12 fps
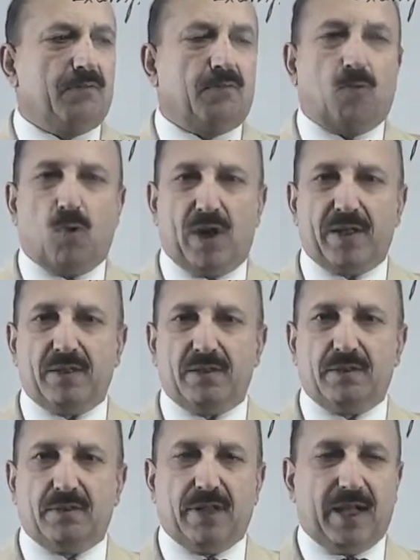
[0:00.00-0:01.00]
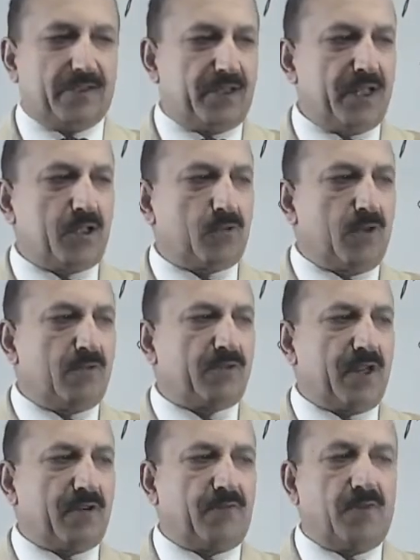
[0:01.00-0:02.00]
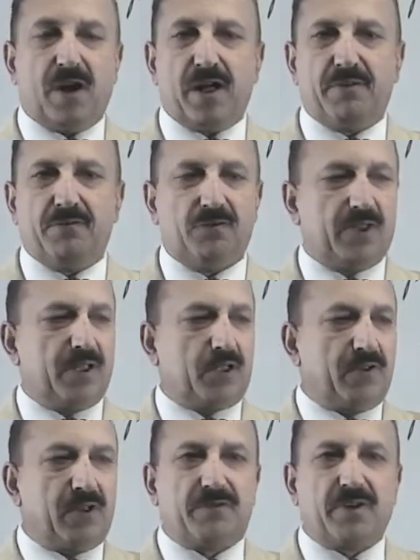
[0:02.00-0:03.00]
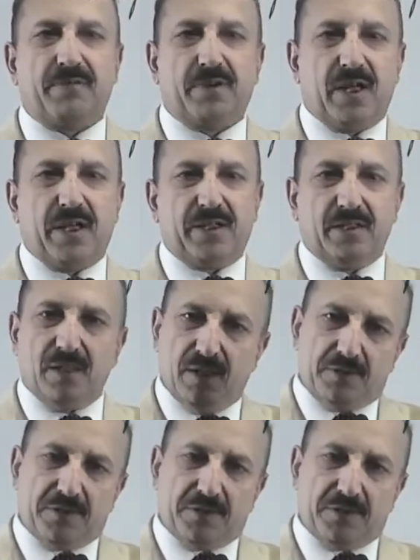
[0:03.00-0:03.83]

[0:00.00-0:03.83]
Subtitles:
1, and then 12 times 5, then 12 times 9.